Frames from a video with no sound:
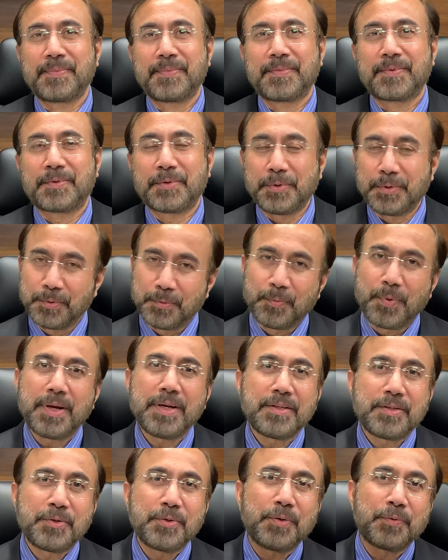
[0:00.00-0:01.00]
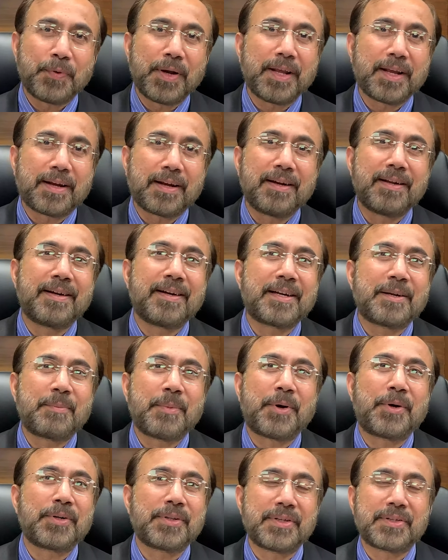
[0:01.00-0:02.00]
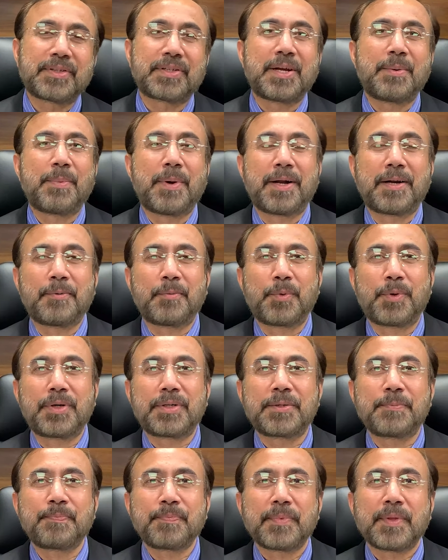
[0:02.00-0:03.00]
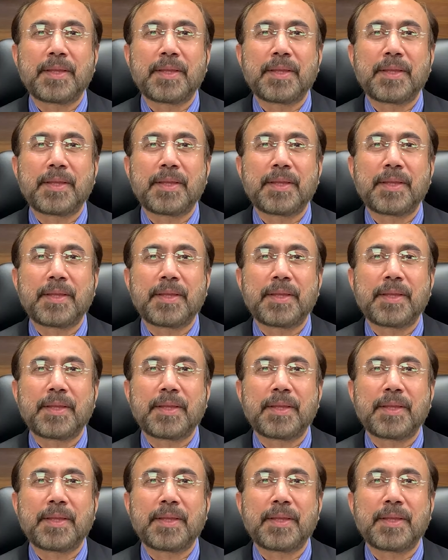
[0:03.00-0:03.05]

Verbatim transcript: So once you are very clear about these command words,